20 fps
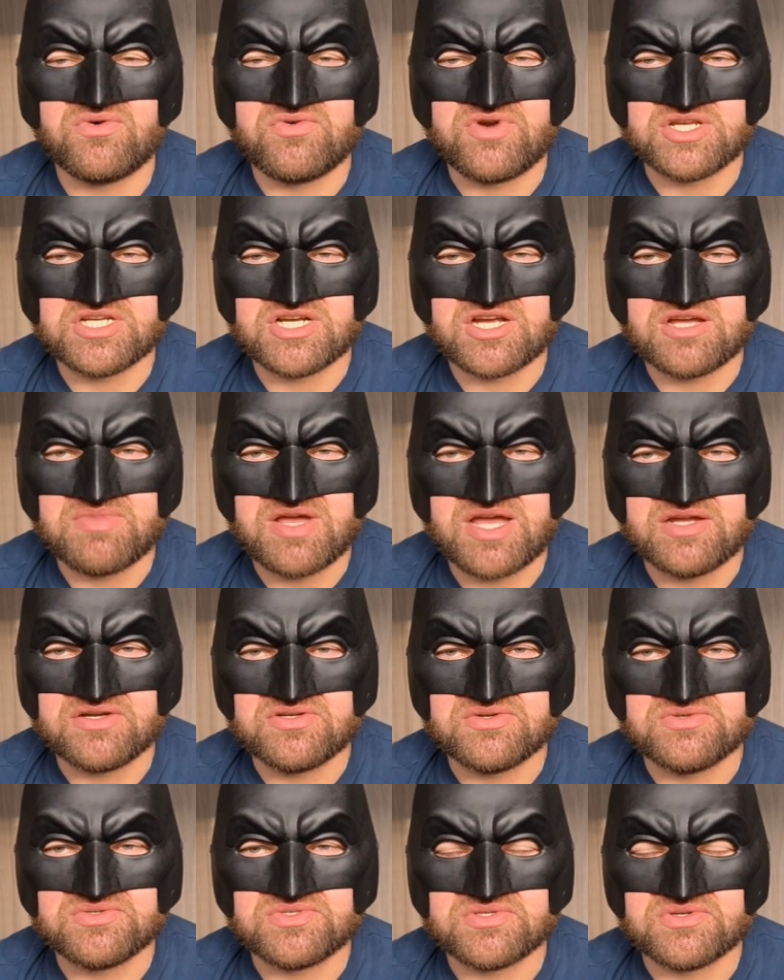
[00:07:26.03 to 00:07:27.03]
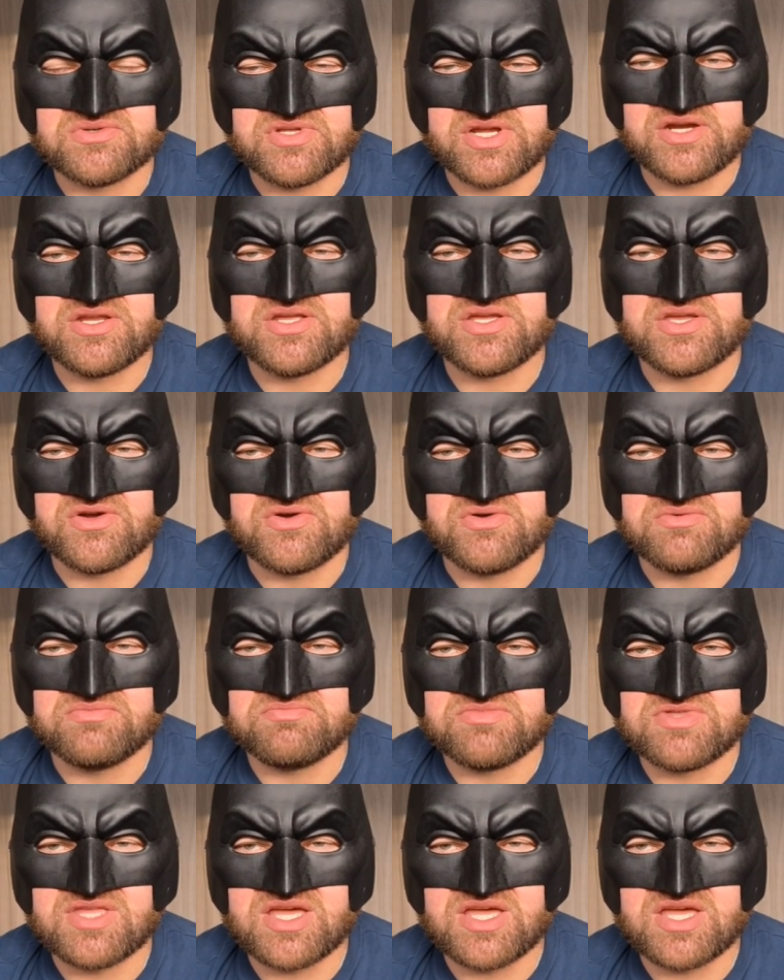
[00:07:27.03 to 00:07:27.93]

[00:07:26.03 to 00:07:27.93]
Creature Commandos. So there you go.